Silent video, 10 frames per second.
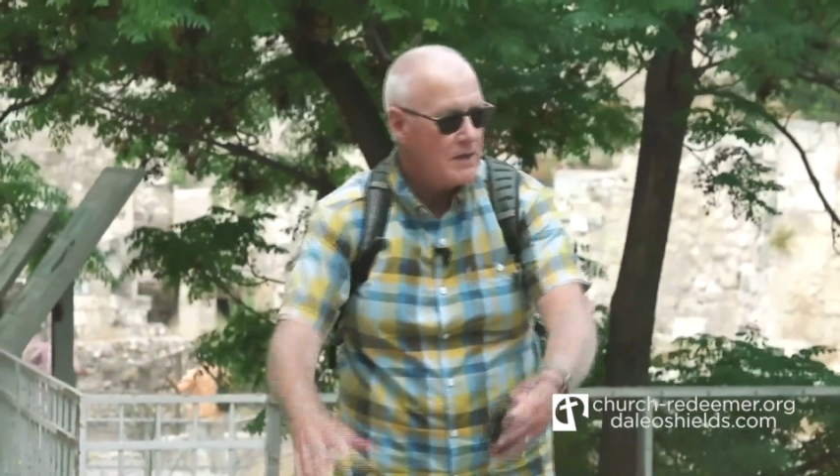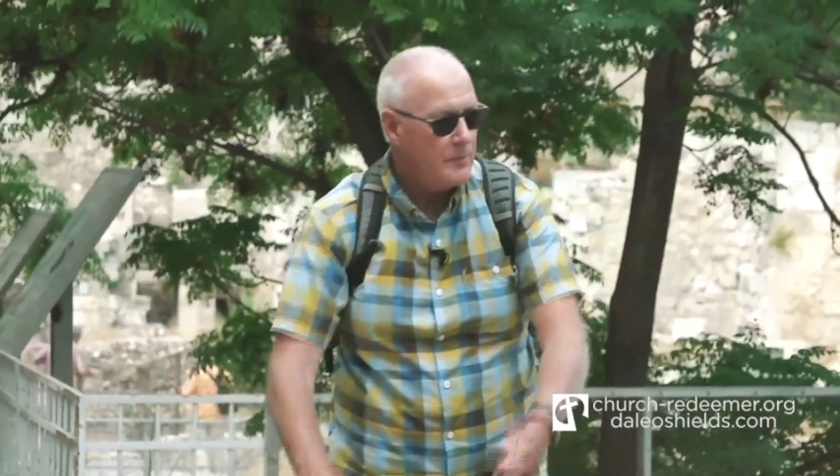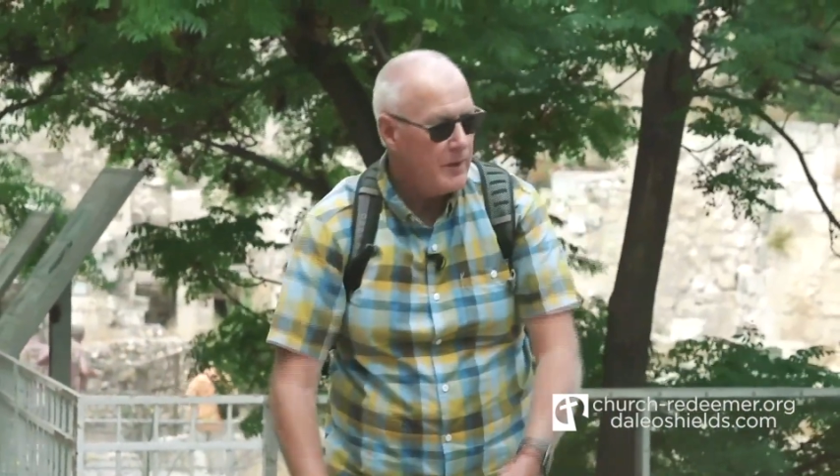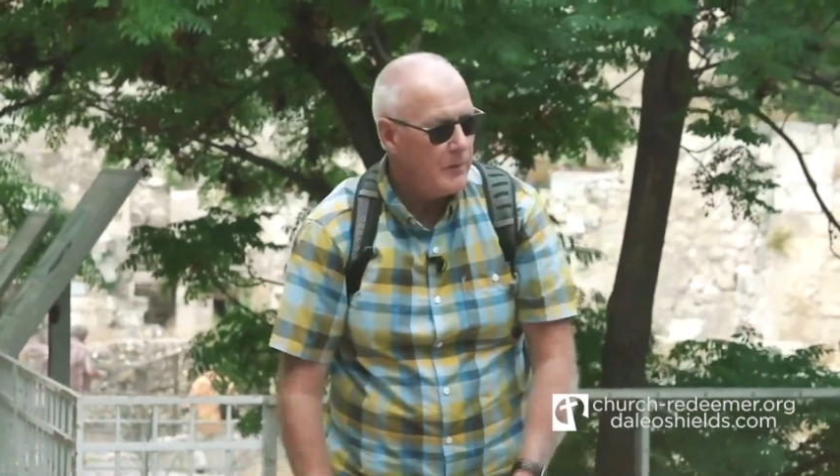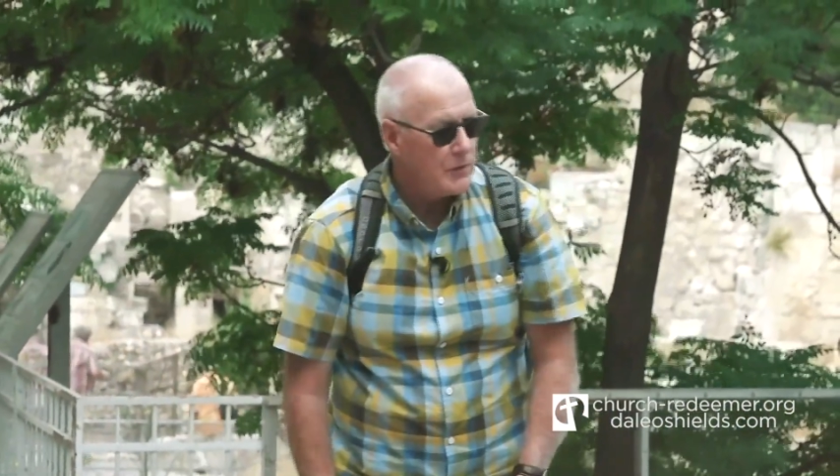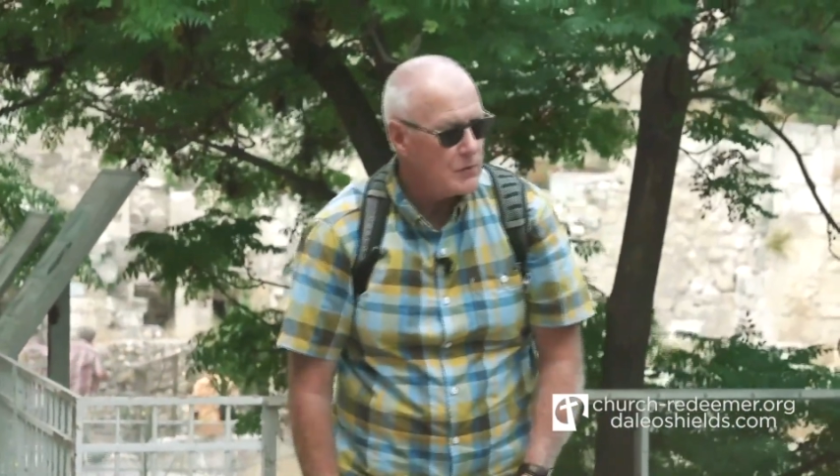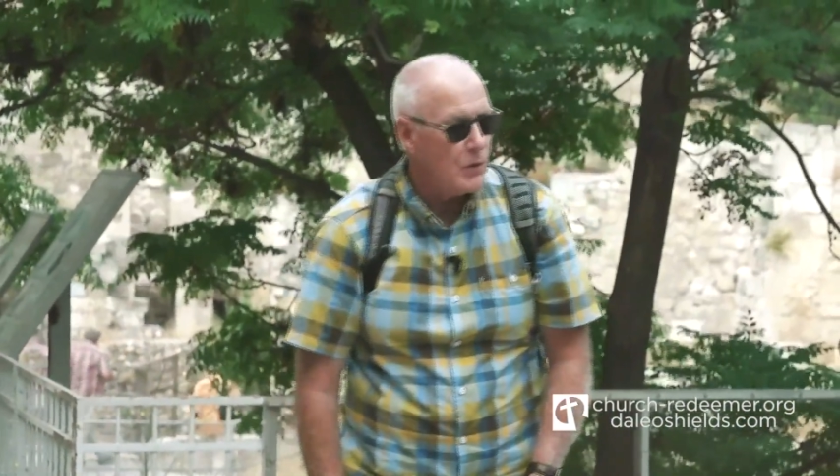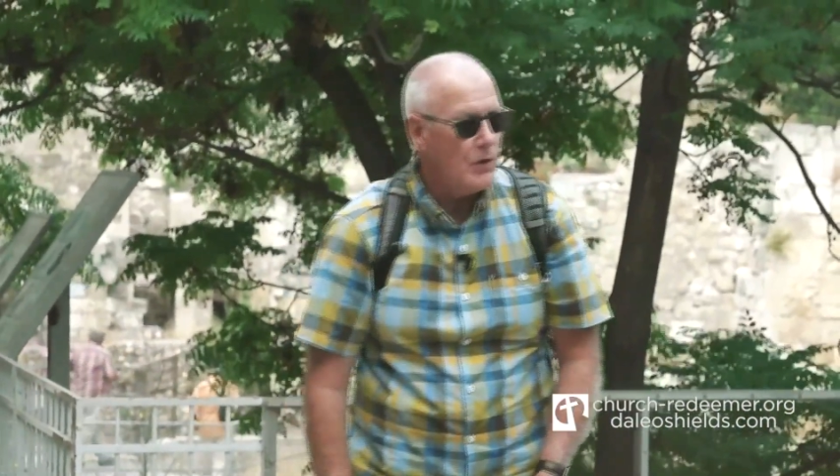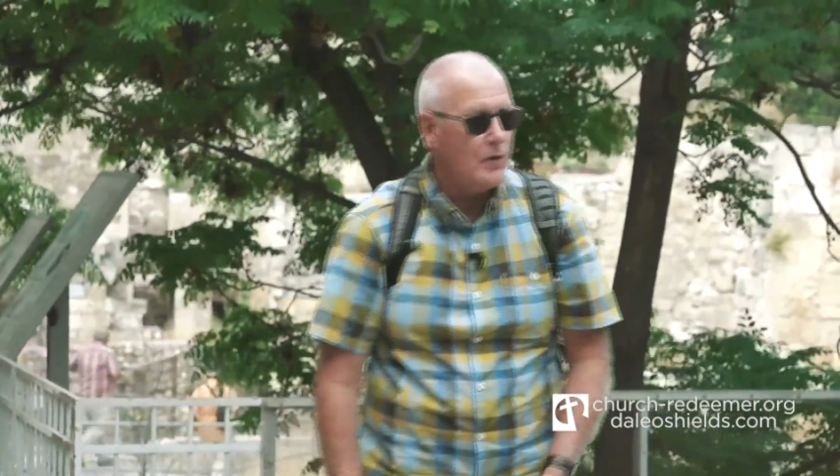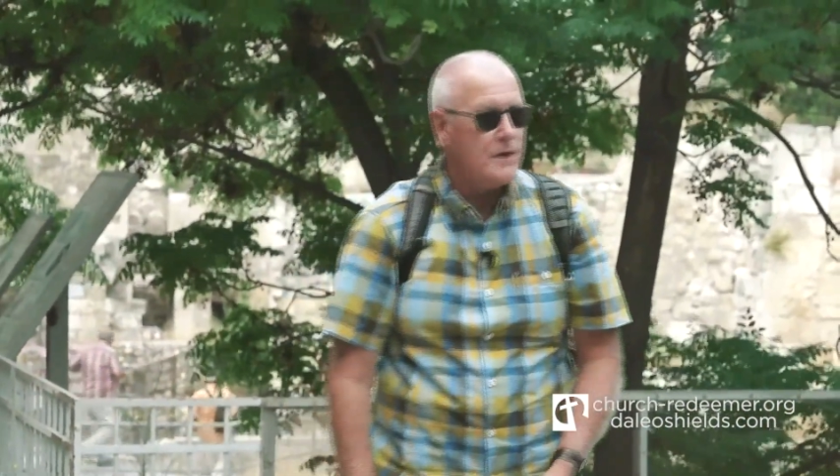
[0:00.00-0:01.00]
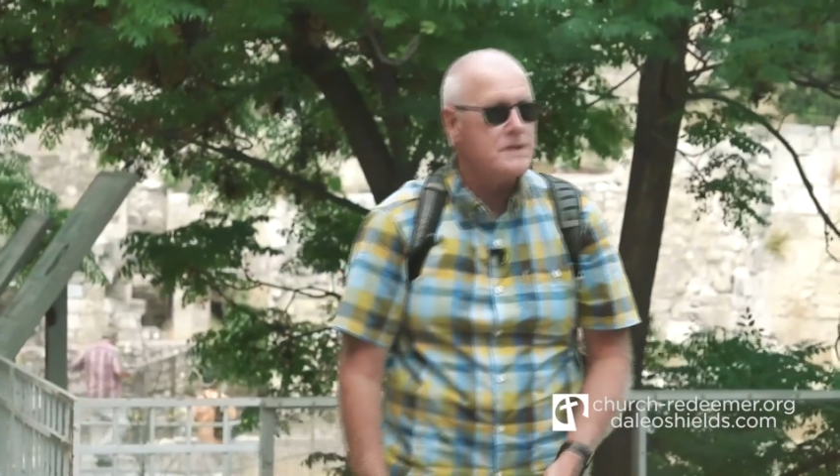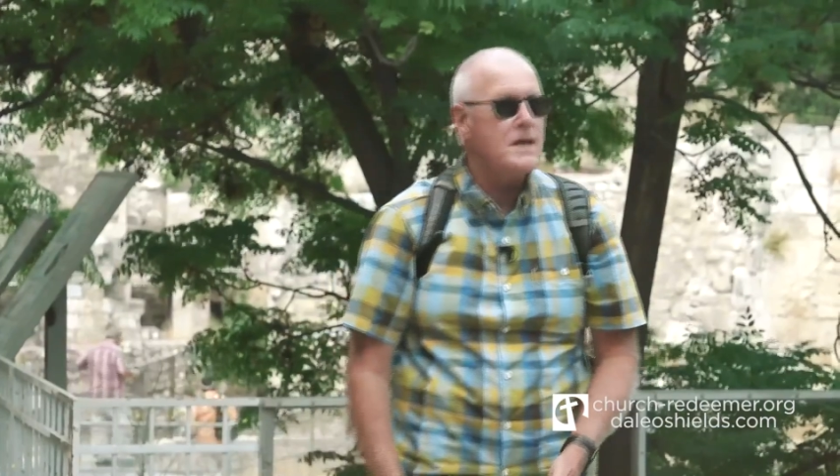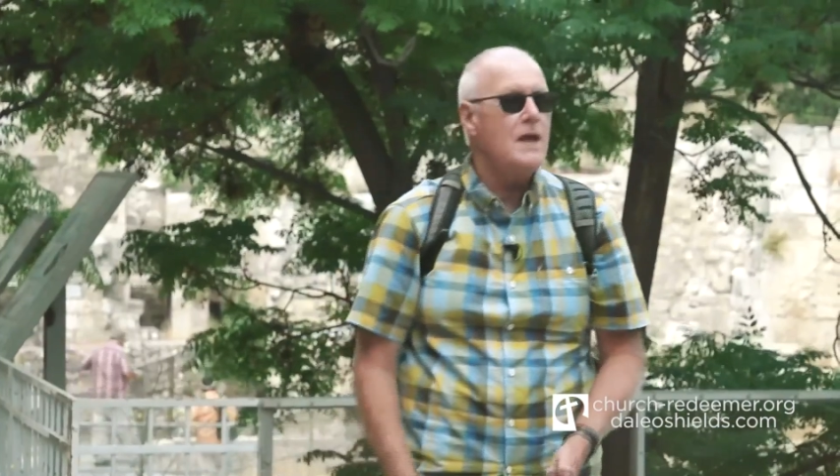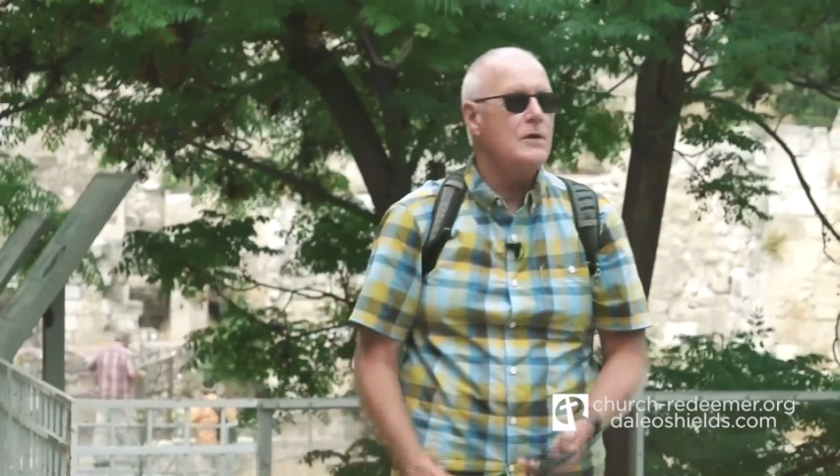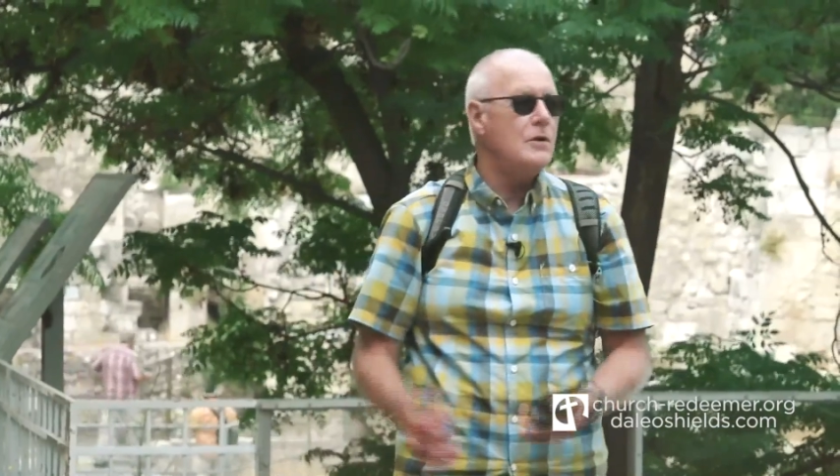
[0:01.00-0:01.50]
to people's world and
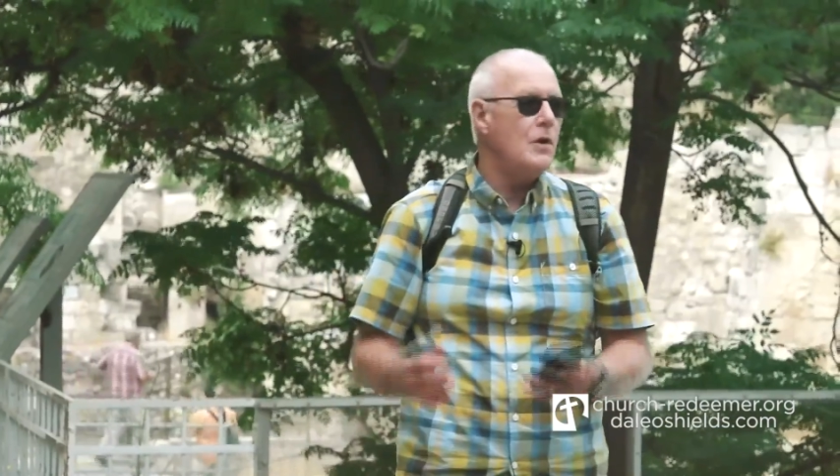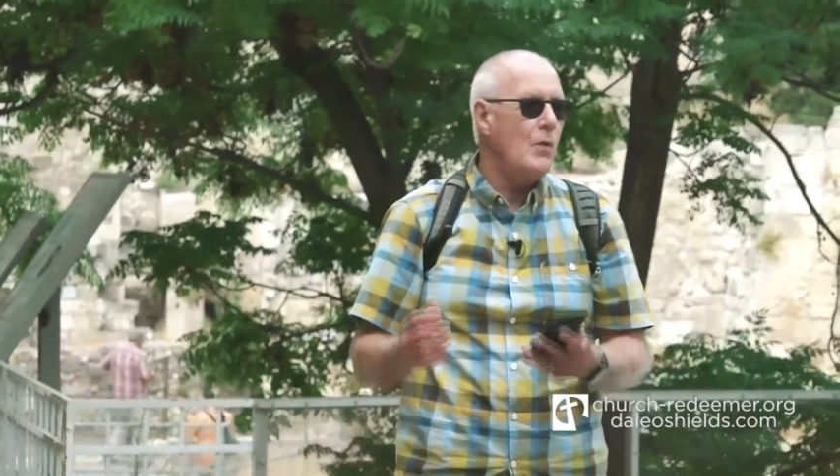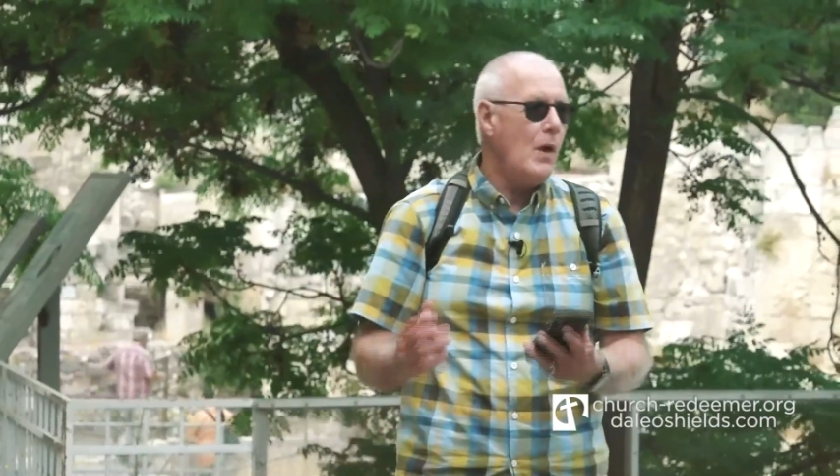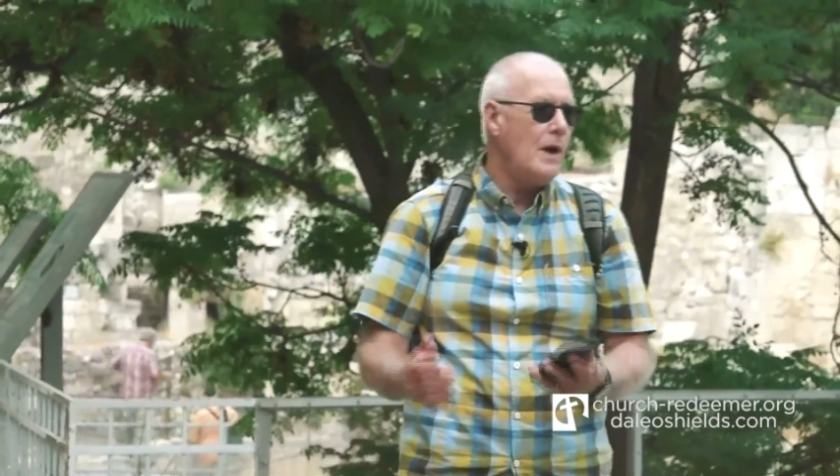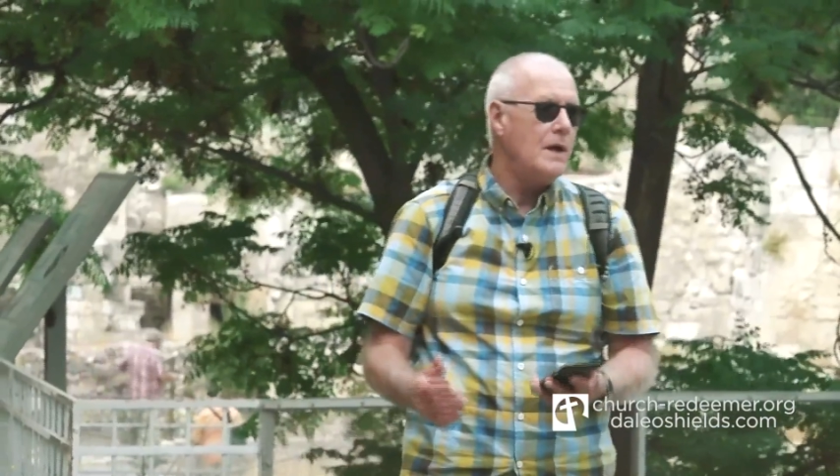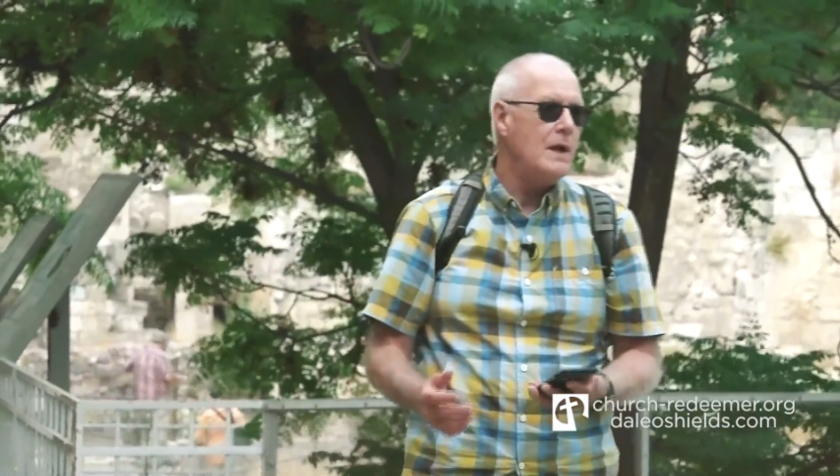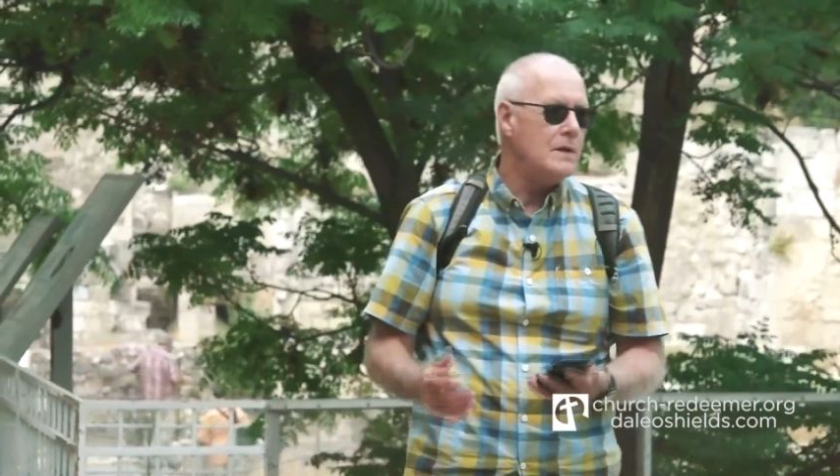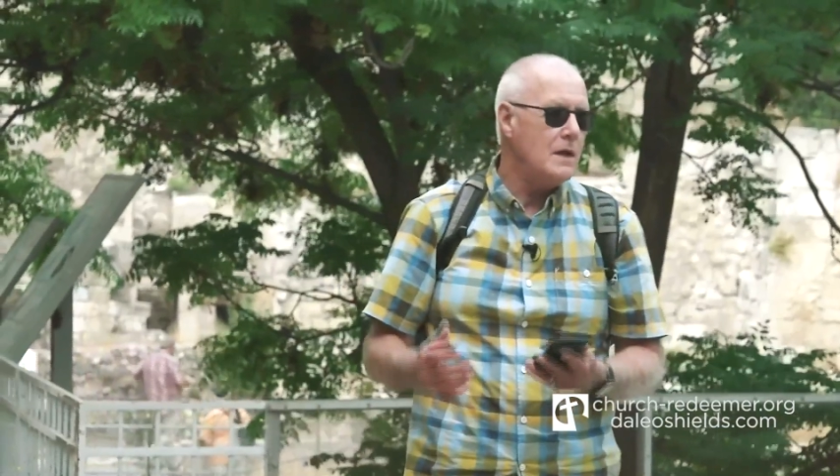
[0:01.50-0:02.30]
saying, do you want